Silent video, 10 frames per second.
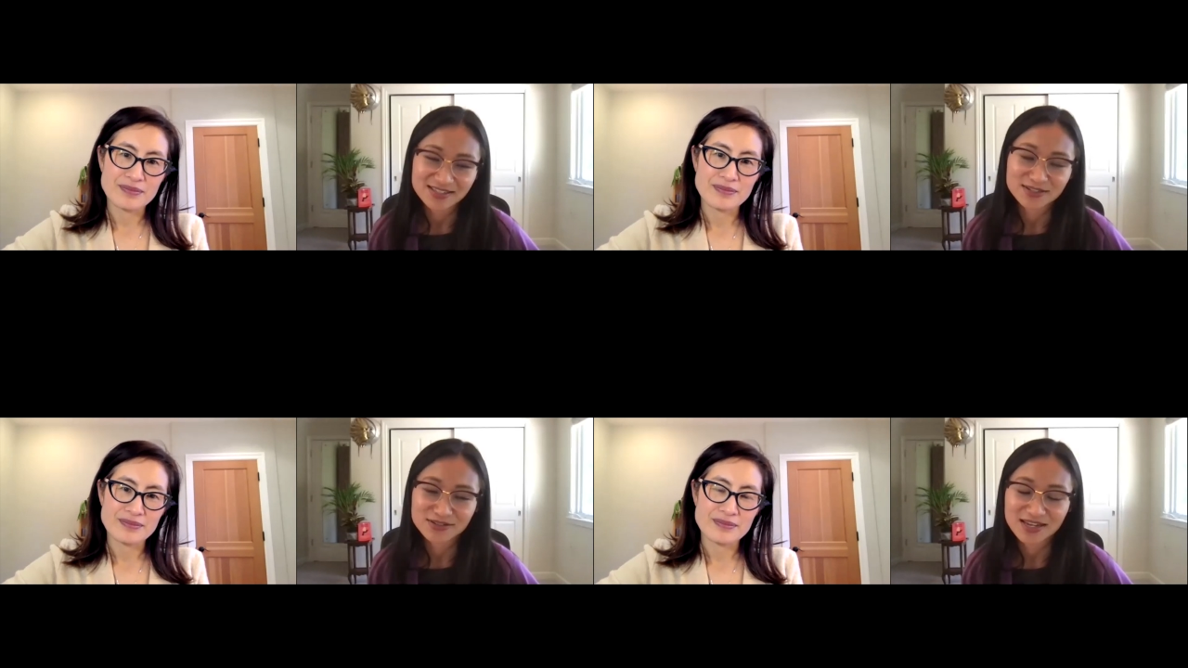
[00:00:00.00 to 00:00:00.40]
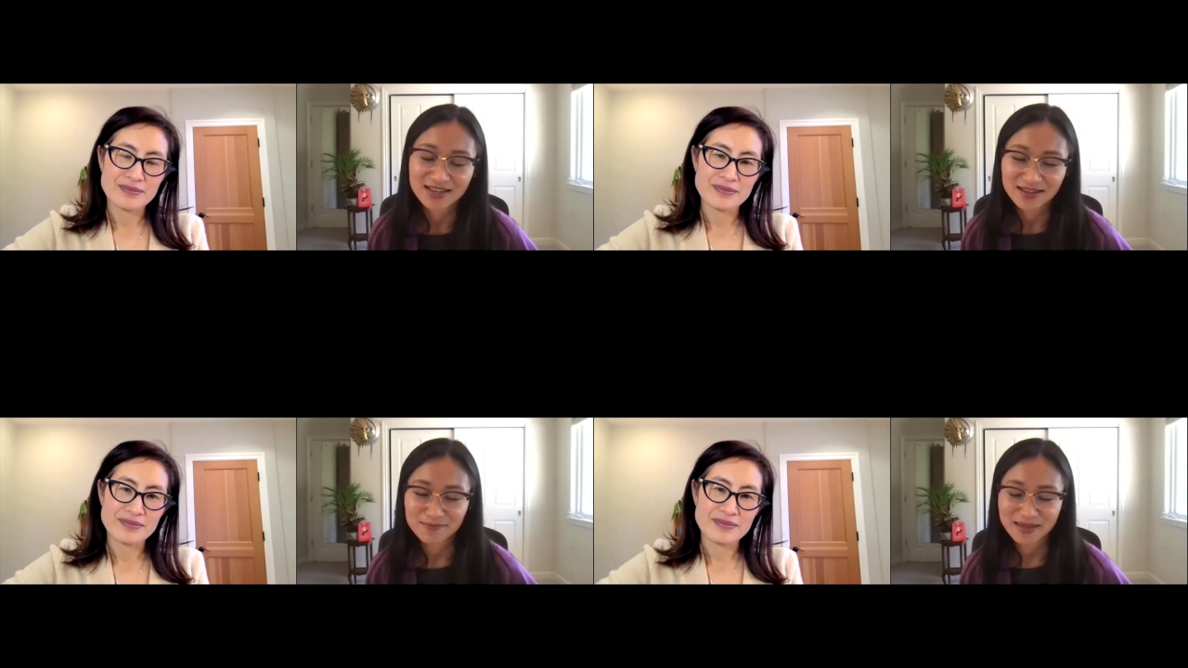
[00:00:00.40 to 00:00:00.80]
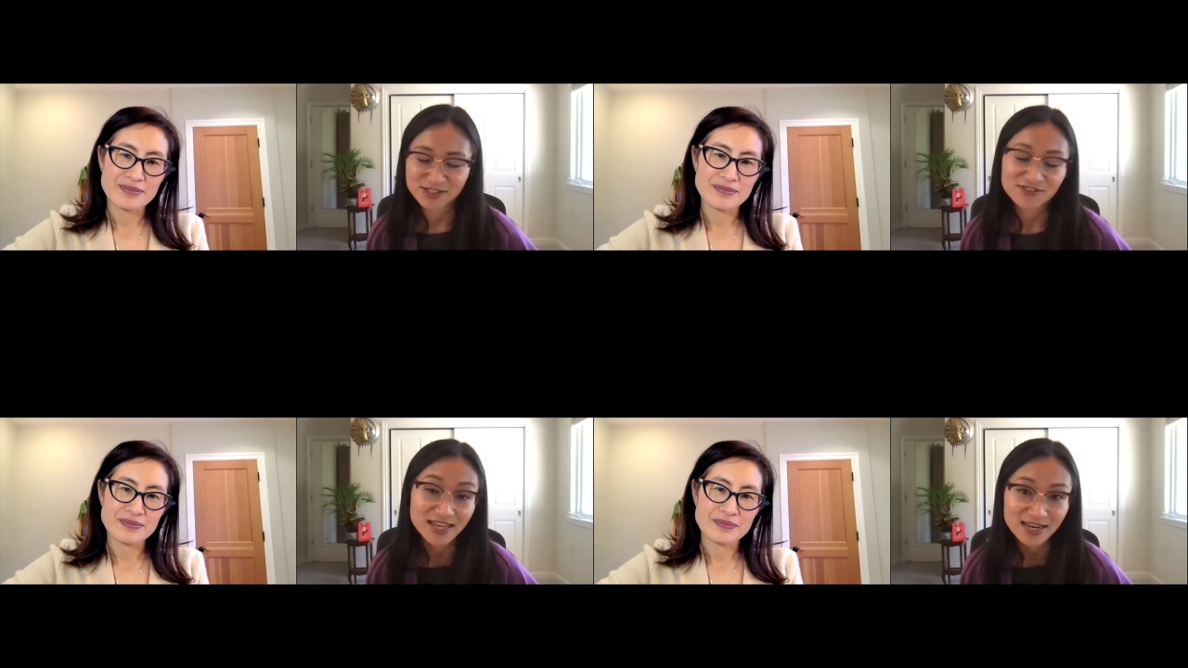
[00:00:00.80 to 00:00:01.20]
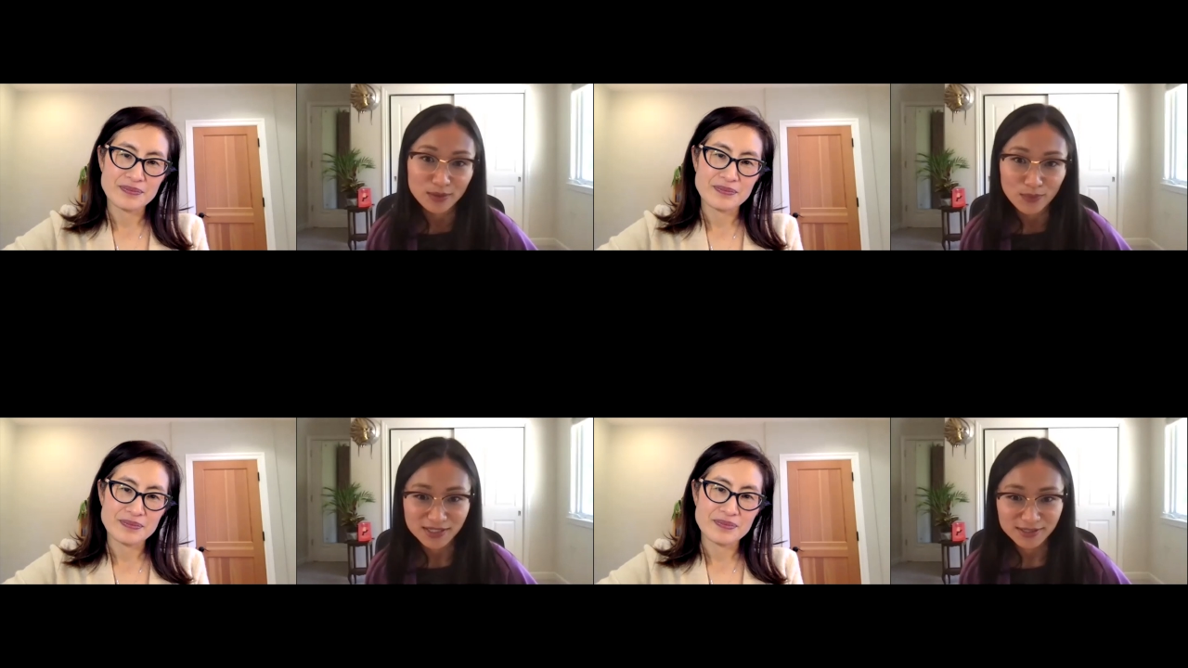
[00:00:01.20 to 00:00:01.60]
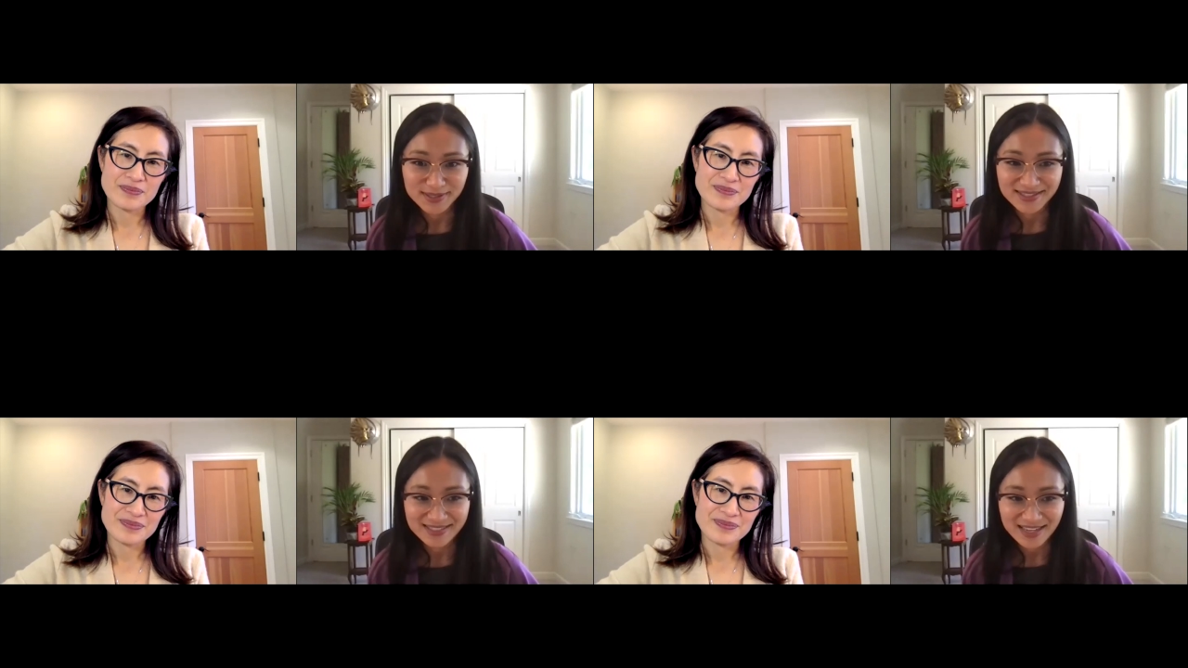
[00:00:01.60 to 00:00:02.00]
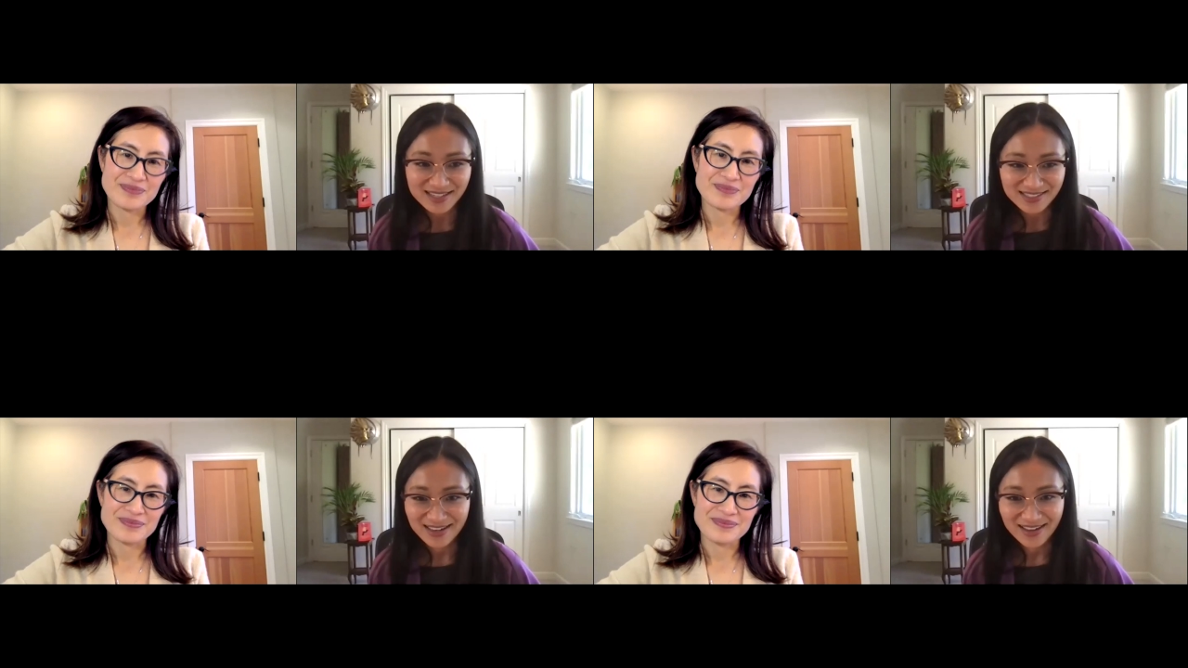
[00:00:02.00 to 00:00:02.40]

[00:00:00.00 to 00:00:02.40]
Speaker 1: including Pennsylvania and Washington state.